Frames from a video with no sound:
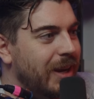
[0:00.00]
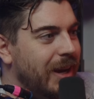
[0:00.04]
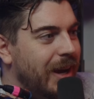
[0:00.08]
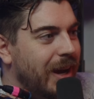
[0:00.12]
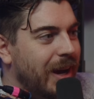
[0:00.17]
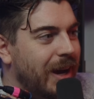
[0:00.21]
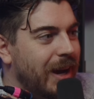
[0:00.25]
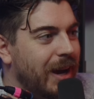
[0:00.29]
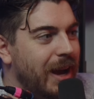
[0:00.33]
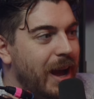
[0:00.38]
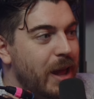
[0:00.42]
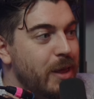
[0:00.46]

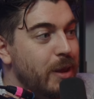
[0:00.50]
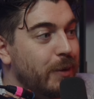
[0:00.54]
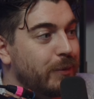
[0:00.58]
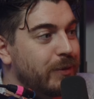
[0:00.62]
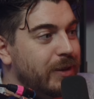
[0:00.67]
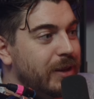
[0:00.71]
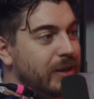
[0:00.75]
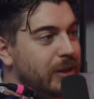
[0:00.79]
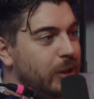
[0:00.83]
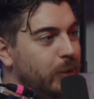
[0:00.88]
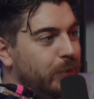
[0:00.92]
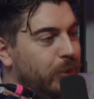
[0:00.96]
Uh, and they've
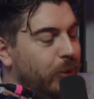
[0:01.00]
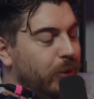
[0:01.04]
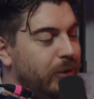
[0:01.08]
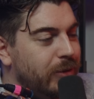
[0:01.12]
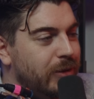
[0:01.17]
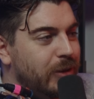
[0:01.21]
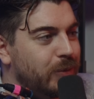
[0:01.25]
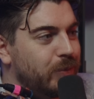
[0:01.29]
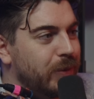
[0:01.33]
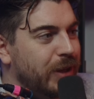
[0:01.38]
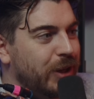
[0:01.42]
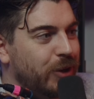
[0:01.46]

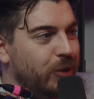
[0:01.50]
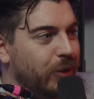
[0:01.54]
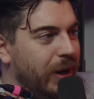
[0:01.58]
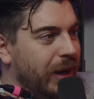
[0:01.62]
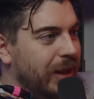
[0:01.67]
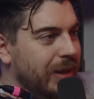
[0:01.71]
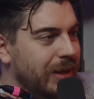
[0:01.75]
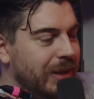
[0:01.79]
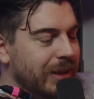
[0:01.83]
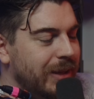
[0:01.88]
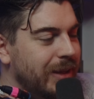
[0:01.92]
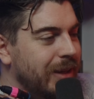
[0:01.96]
disappointed me
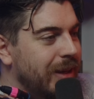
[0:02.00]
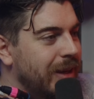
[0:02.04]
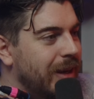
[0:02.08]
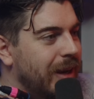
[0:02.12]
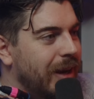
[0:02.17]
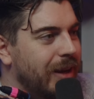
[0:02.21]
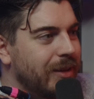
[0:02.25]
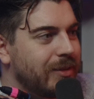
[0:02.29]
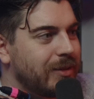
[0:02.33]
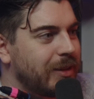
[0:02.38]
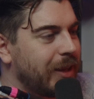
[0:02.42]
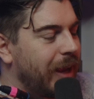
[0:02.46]
greatly.
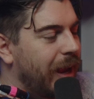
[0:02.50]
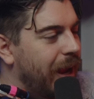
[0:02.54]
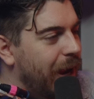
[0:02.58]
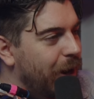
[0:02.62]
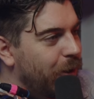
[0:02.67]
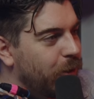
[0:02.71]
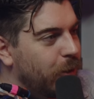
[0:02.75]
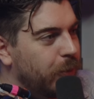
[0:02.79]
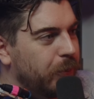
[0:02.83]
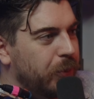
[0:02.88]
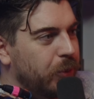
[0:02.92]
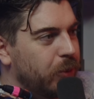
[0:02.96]
A
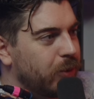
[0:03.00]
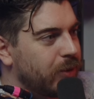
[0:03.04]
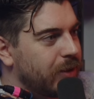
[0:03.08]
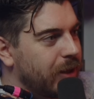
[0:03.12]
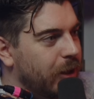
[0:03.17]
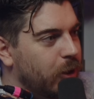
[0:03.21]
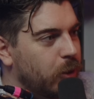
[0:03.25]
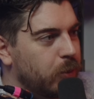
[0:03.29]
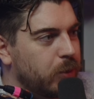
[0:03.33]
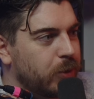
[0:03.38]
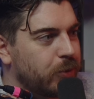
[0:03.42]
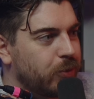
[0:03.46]
terrible,
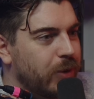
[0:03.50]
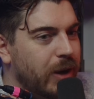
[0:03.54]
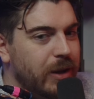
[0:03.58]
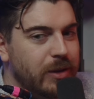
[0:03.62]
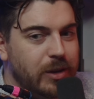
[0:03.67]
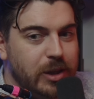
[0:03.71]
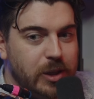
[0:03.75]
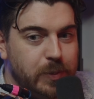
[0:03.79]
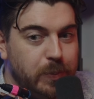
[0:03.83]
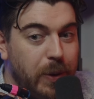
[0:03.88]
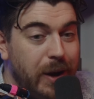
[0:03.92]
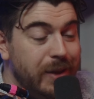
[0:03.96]
terrible run,
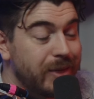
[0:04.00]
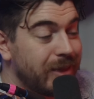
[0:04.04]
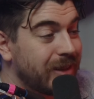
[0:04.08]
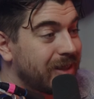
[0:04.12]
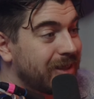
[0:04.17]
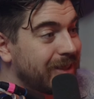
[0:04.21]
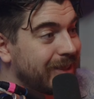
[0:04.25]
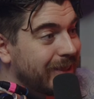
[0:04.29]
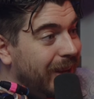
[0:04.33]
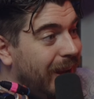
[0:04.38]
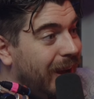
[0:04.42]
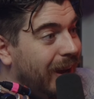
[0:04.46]
despite the
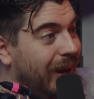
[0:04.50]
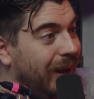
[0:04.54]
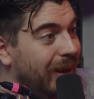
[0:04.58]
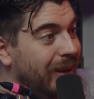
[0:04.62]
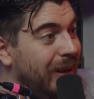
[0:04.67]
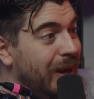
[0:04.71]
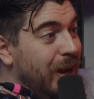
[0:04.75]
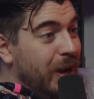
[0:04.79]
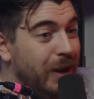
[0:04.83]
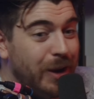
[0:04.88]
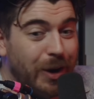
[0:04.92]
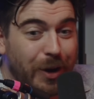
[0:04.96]
start
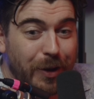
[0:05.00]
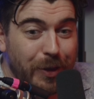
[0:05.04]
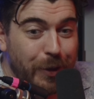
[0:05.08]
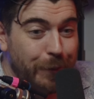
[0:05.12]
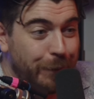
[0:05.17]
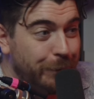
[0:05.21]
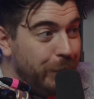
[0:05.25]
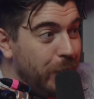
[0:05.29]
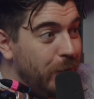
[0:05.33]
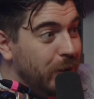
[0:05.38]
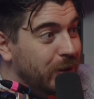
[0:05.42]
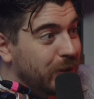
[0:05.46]
the
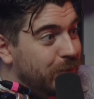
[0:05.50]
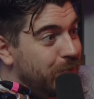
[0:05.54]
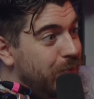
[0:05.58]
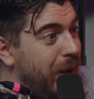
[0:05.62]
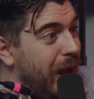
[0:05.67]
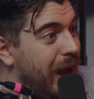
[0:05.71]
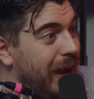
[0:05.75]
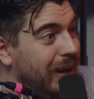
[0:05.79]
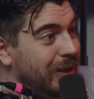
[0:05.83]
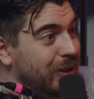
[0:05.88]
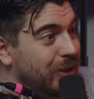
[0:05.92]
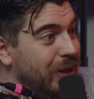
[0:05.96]
first
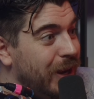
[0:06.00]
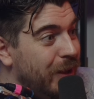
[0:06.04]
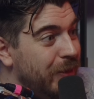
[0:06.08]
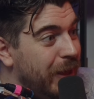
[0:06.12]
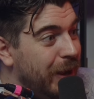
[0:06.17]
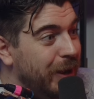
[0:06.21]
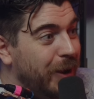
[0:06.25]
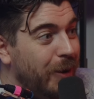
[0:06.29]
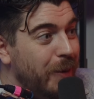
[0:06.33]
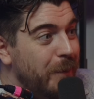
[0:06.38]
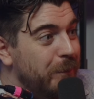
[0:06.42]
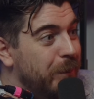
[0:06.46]
match, they
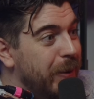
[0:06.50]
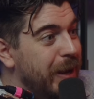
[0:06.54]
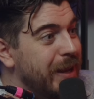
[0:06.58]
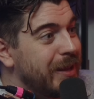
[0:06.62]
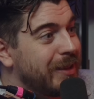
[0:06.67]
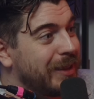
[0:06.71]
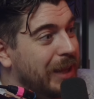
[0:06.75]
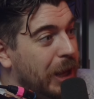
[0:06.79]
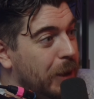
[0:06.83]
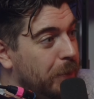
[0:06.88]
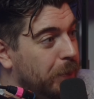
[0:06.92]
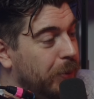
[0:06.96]
go and beat
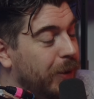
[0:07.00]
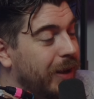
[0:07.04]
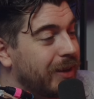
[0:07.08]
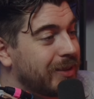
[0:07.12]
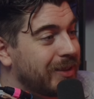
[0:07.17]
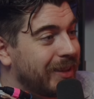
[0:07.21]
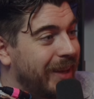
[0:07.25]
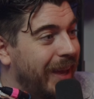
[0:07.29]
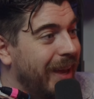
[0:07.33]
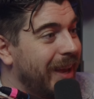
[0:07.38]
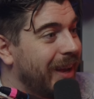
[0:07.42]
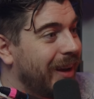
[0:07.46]
D plus
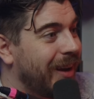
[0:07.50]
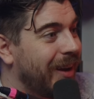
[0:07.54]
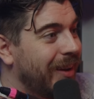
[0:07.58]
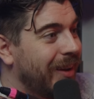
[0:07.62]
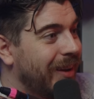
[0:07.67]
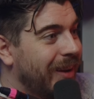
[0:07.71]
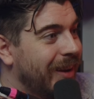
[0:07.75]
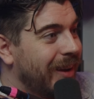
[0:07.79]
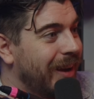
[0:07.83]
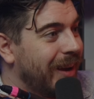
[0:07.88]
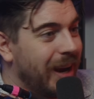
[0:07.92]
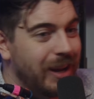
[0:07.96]
Kia,
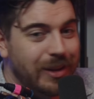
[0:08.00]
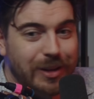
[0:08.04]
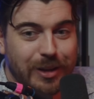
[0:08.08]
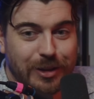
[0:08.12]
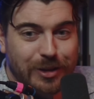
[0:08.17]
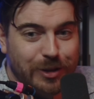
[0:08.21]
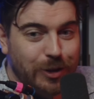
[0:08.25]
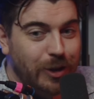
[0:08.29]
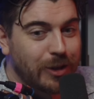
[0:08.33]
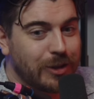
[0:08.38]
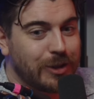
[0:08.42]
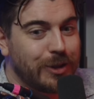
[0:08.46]
and then
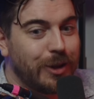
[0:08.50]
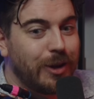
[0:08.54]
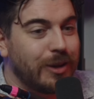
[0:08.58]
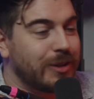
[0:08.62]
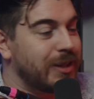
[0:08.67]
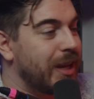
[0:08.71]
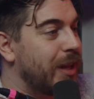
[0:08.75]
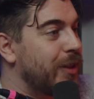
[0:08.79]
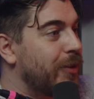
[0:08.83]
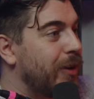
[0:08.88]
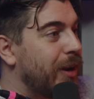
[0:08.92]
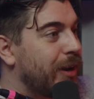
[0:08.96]
it's loss, loss,
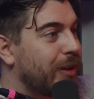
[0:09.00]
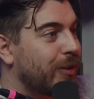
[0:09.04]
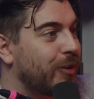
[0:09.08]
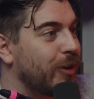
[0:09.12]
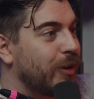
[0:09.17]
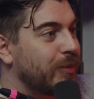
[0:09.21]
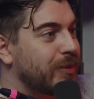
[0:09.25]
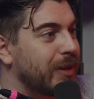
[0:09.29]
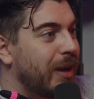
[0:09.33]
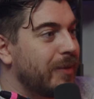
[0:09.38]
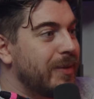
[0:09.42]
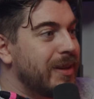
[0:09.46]
and they're out of the
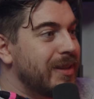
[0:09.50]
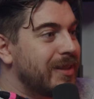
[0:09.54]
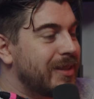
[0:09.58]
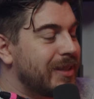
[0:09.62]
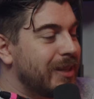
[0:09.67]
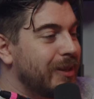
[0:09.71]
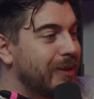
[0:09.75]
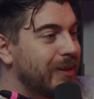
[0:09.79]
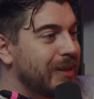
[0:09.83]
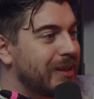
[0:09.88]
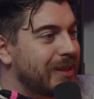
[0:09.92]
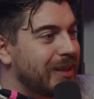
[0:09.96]
groups. I mean,
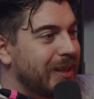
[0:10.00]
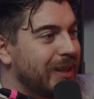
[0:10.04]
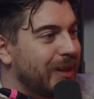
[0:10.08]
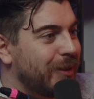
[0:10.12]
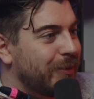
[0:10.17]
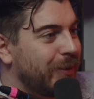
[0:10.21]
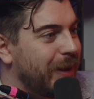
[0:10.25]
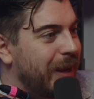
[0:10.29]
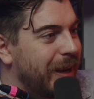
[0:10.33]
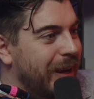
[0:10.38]
seriously, La Vega,